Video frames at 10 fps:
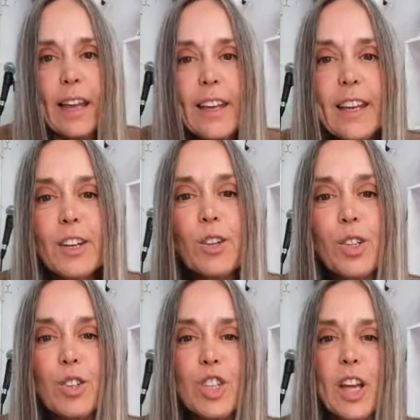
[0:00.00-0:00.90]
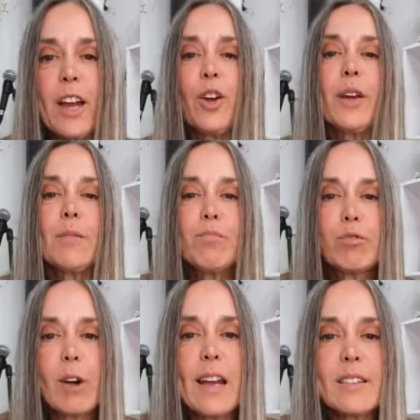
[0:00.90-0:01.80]
Heal your shadow.
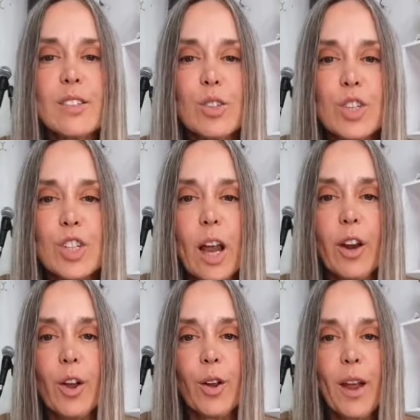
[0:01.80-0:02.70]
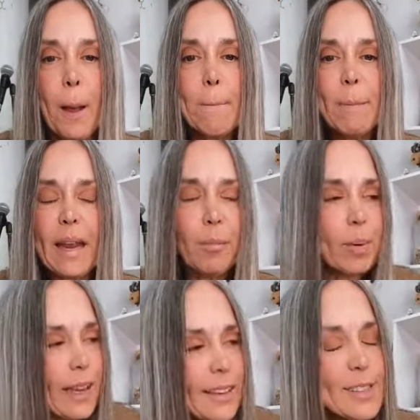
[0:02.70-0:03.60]
Embrace your shadow. Make
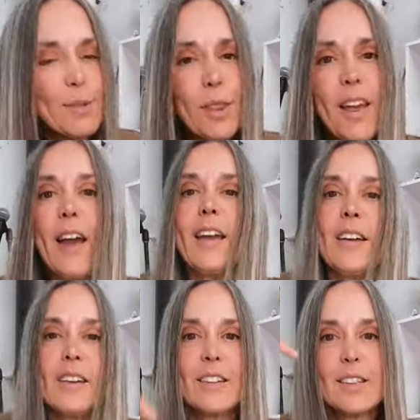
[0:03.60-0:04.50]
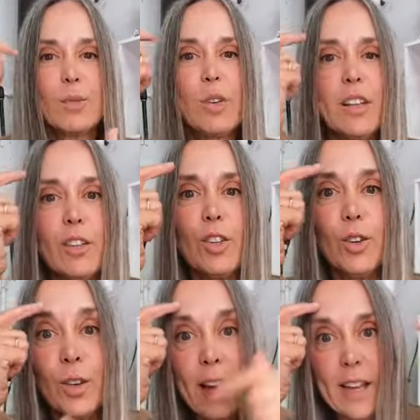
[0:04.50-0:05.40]
peace with the anger that's within
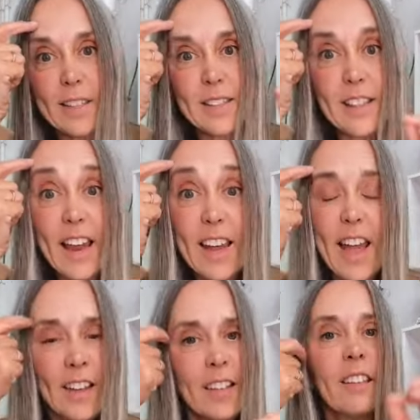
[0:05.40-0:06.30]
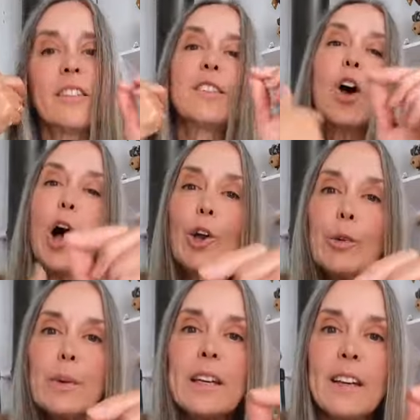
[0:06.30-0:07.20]
you. It's that anger that's
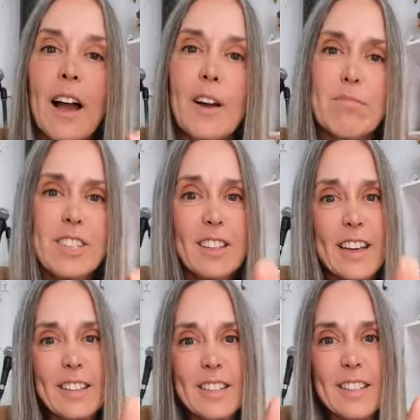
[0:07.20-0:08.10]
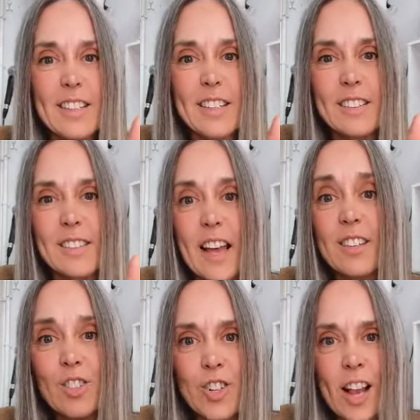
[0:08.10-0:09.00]
opening up to entities
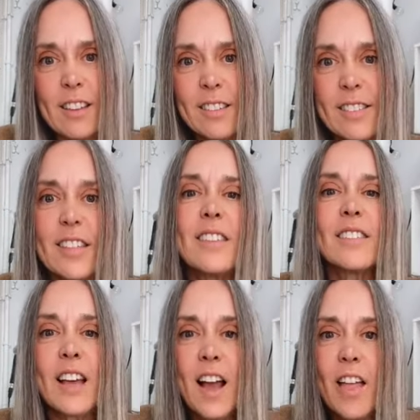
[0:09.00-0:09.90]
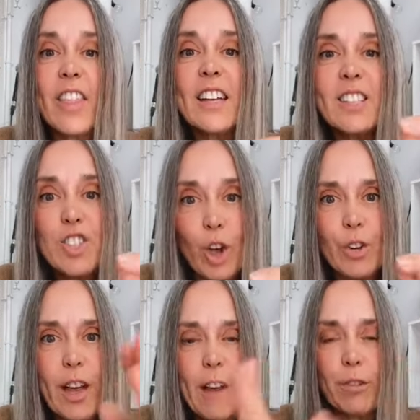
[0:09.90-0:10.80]
and jealousies that
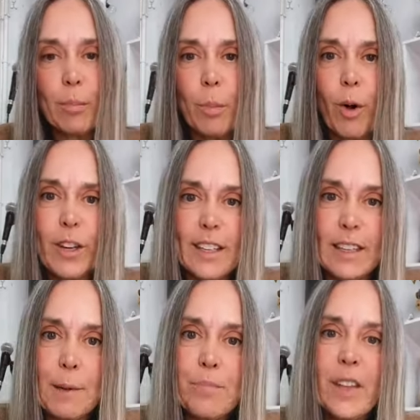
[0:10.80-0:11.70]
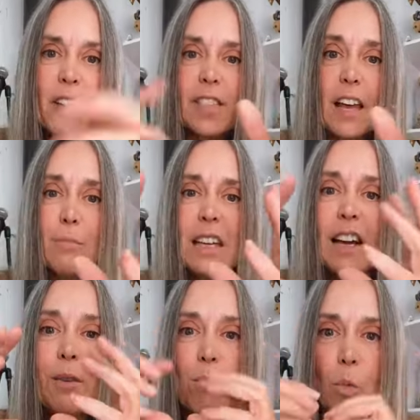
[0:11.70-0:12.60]
don't have a body, and they
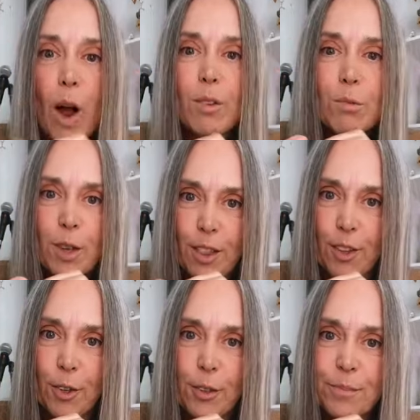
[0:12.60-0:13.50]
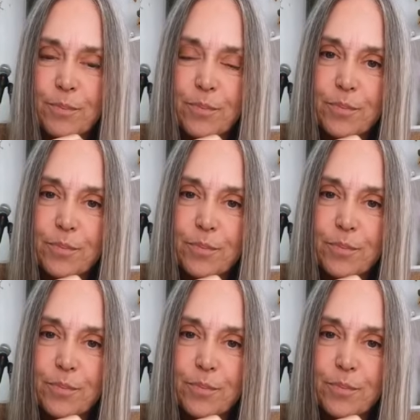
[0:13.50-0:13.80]
become one with you.